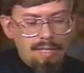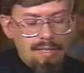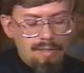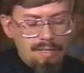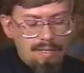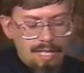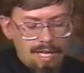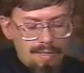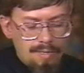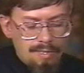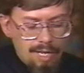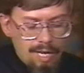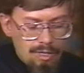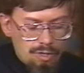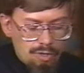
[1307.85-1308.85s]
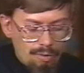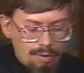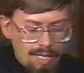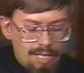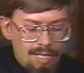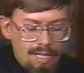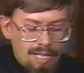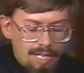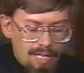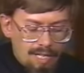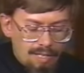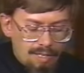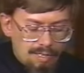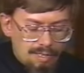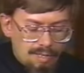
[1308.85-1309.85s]
in the 10th century
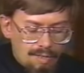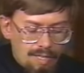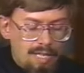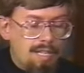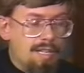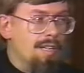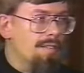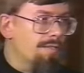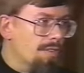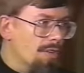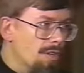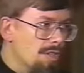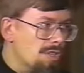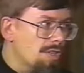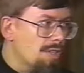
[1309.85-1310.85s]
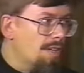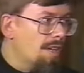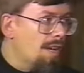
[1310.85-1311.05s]
is the conversion